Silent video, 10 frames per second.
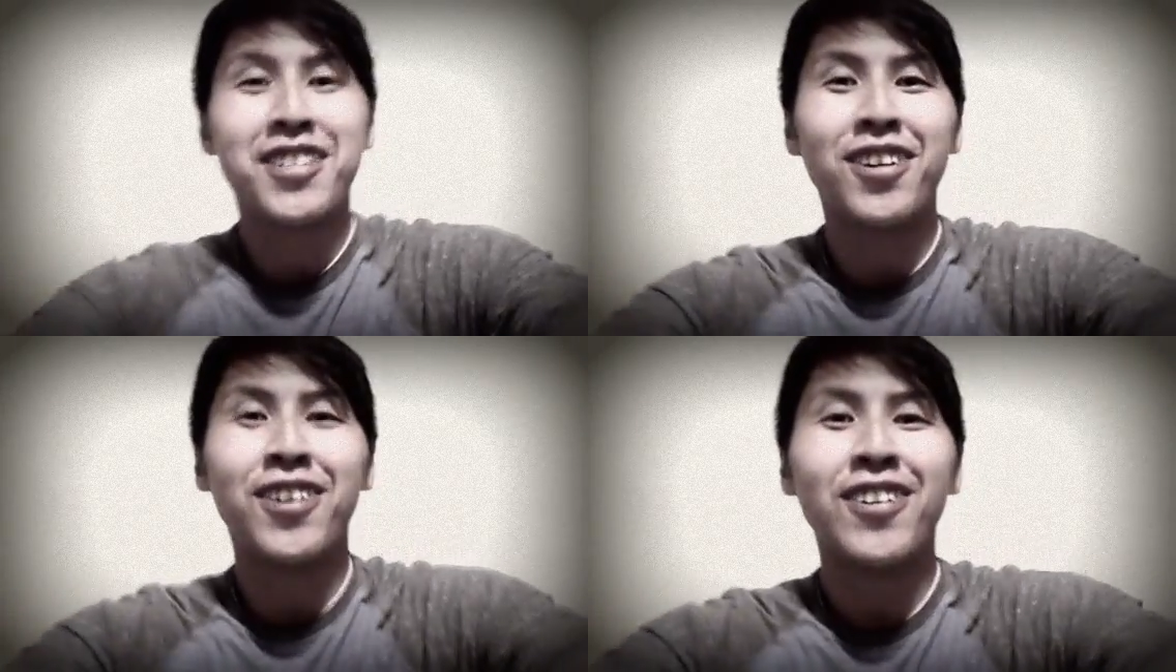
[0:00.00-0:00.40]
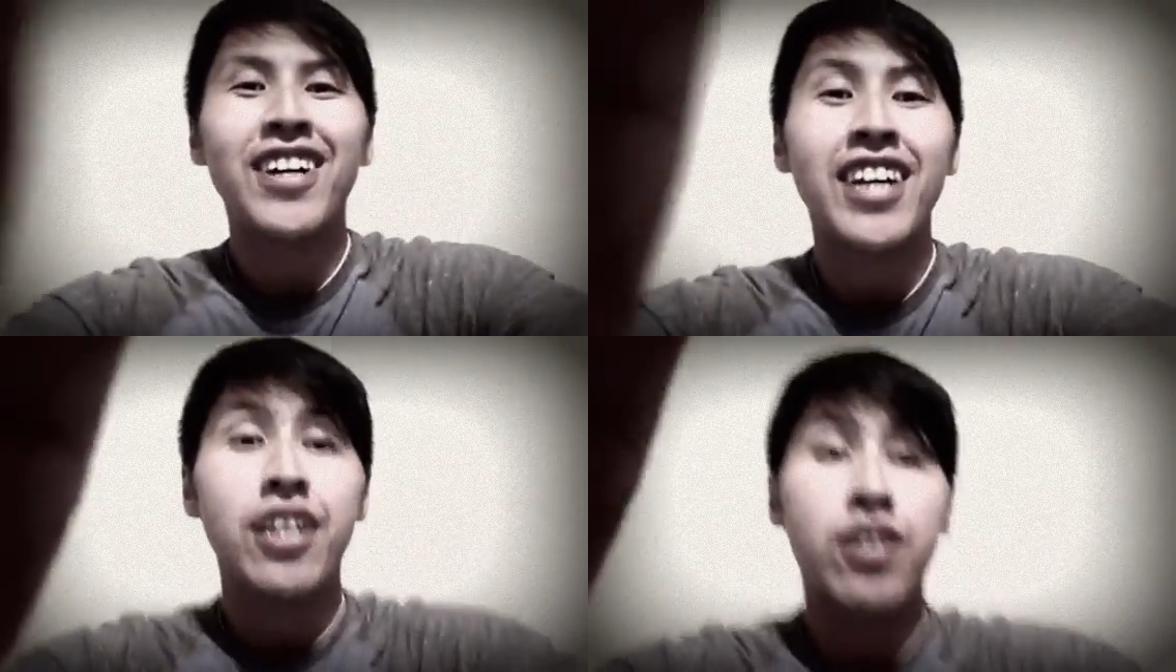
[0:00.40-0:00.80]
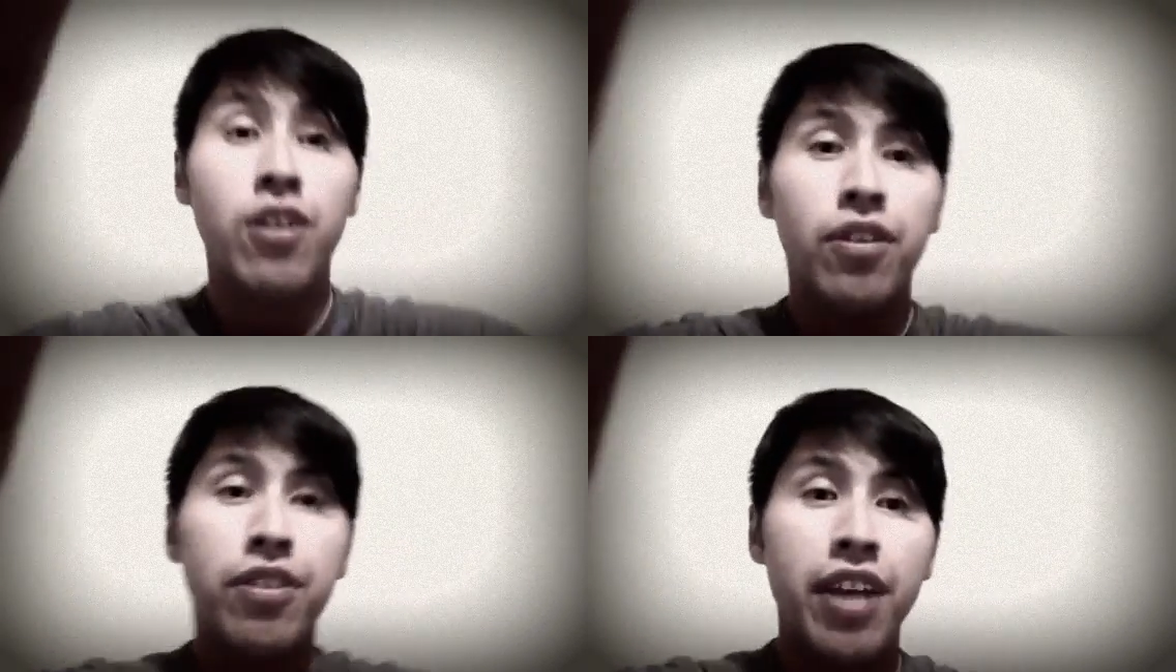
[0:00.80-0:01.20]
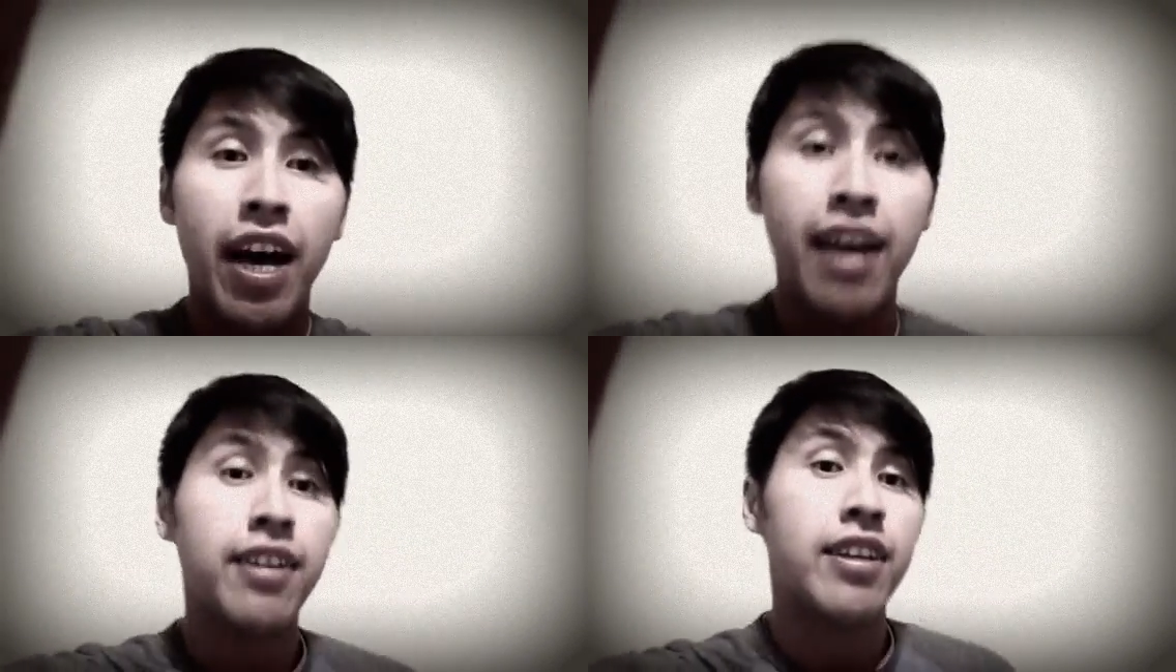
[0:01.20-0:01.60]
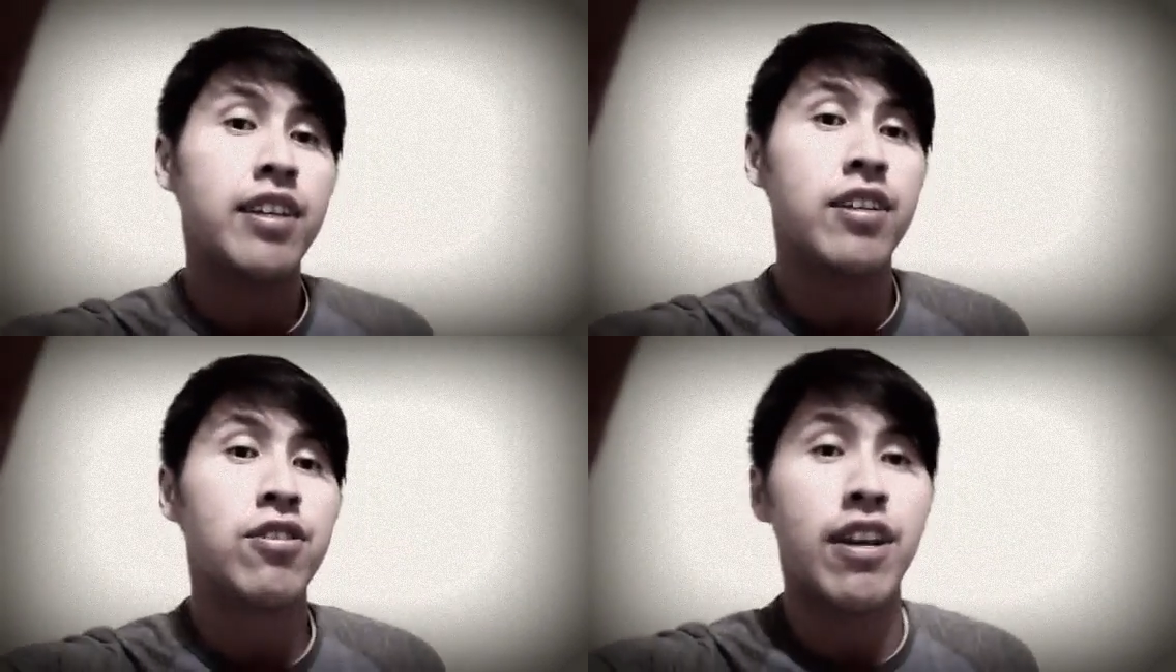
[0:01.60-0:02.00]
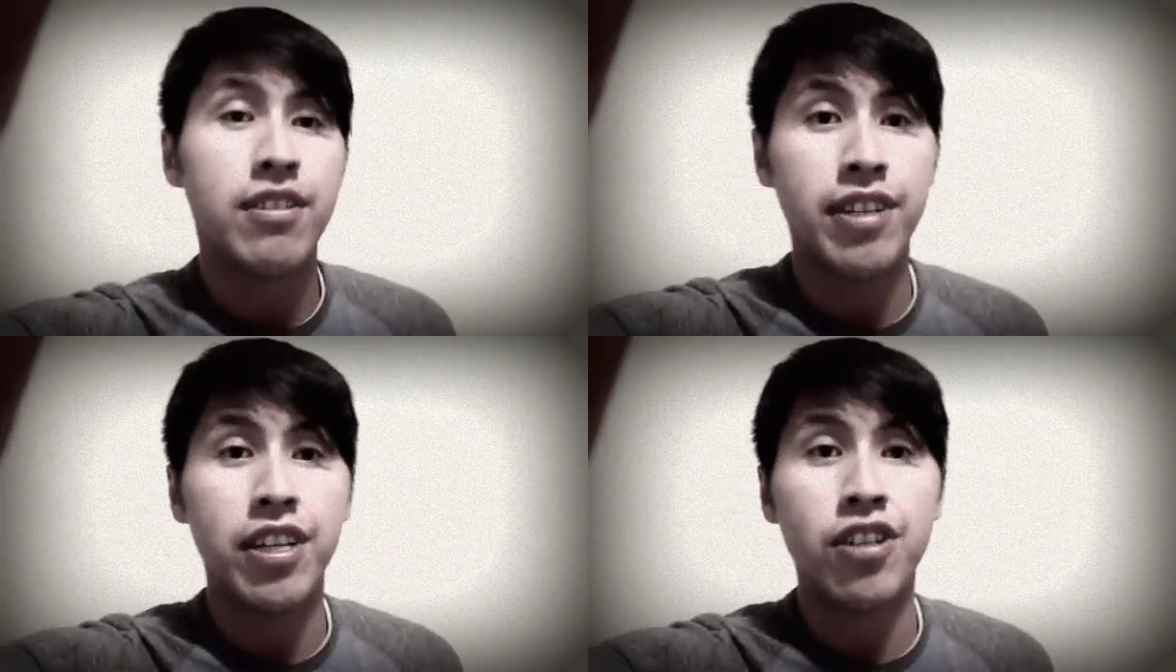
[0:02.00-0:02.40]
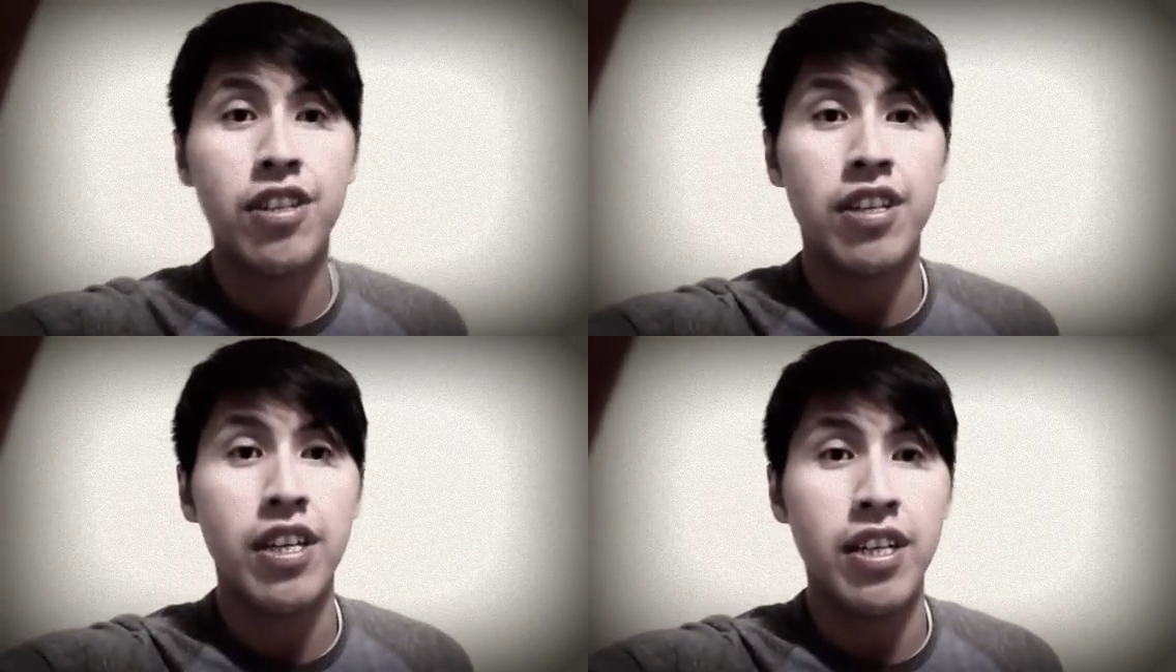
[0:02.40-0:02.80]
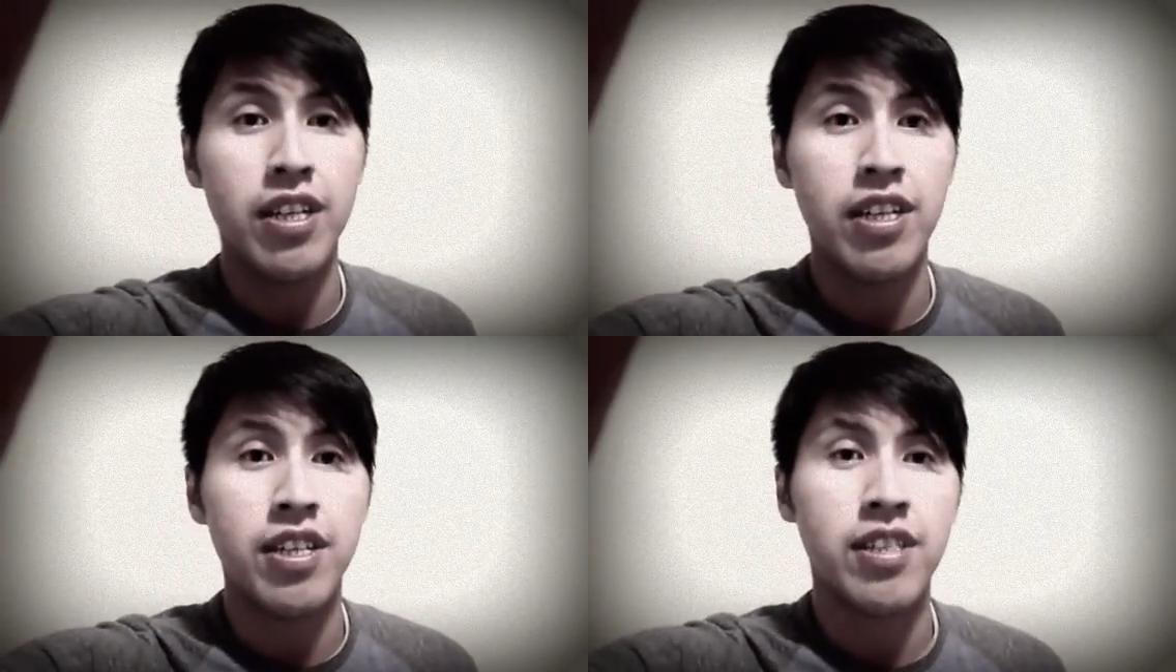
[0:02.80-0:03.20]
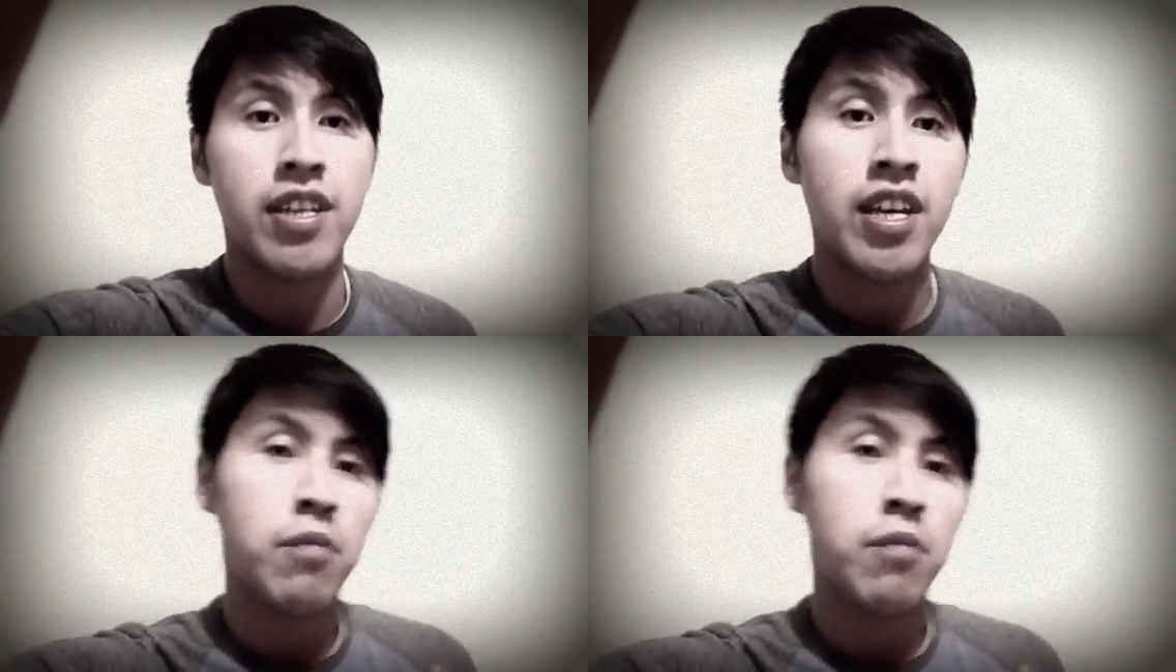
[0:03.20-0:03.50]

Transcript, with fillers: so you know that in translation is